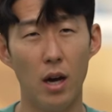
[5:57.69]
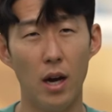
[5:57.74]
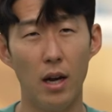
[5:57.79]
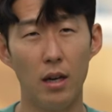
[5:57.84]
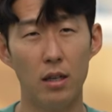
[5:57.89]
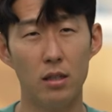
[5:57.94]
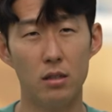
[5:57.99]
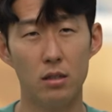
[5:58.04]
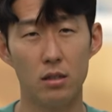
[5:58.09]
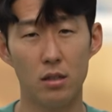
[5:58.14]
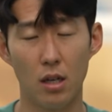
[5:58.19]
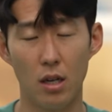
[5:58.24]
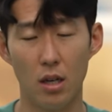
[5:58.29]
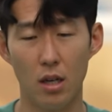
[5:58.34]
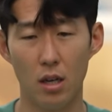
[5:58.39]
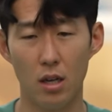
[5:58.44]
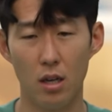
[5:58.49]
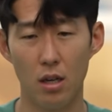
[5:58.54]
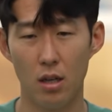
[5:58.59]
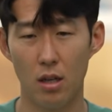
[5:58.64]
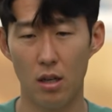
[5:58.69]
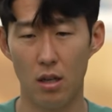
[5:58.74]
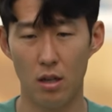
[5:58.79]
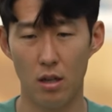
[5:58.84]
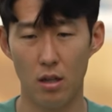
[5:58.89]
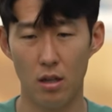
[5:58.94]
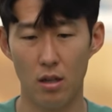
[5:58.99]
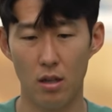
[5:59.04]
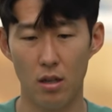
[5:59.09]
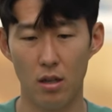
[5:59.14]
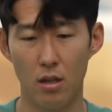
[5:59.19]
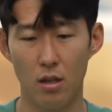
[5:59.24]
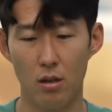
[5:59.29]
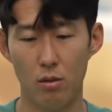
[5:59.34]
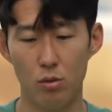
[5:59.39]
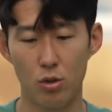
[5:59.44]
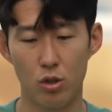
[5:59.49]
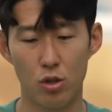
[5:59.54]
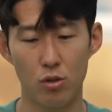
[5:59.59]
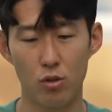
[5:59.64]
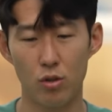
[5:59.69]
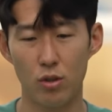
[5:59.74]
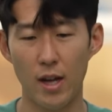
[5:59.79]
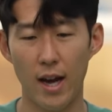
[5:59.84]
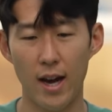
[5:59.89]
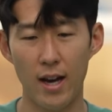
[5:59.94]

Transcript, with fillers: and uh, we shouldn't